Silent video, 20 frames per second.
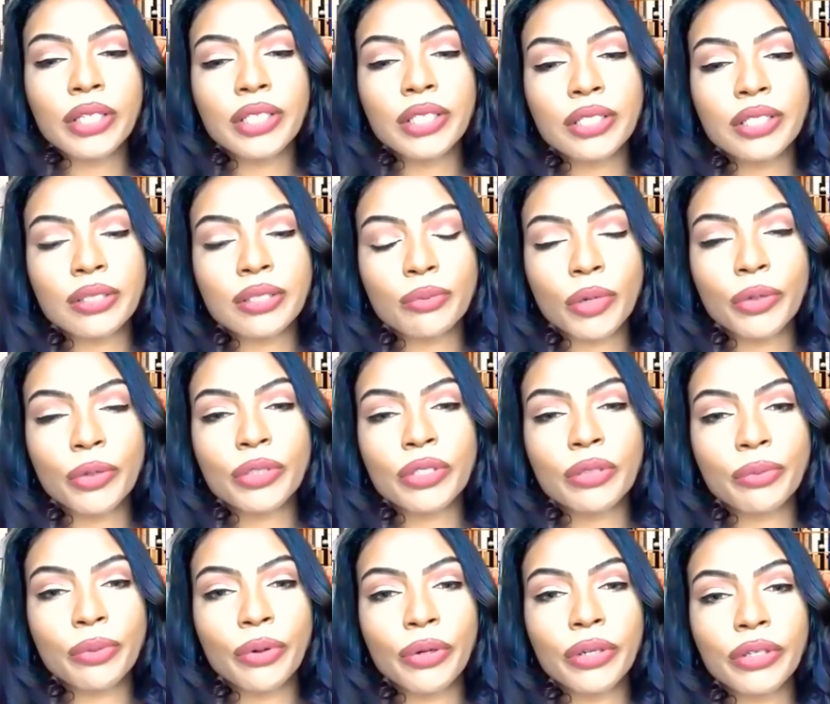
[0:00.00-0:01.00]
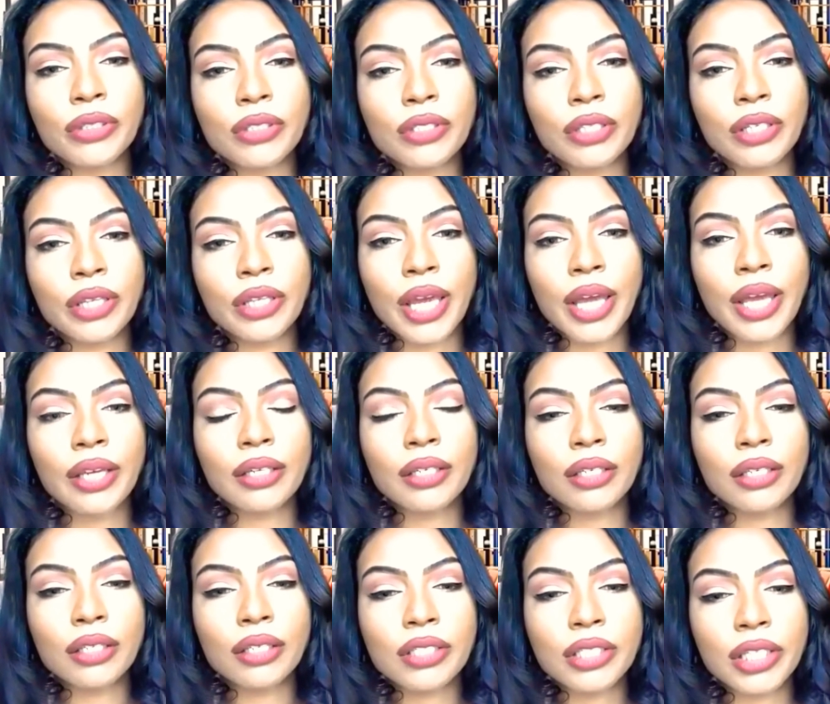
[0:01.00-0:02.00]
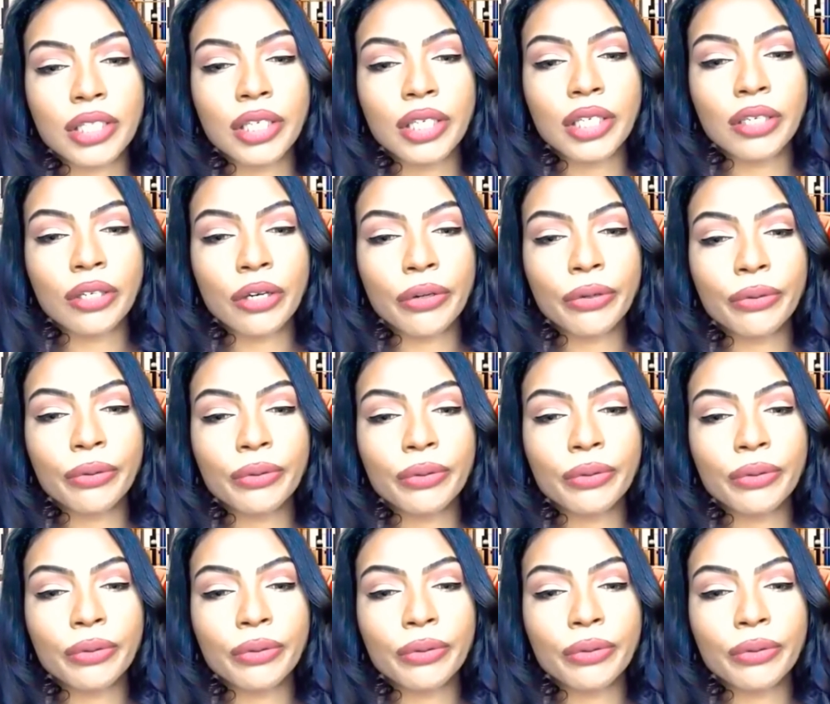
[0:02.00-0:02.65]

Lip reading: is most important to that CEO,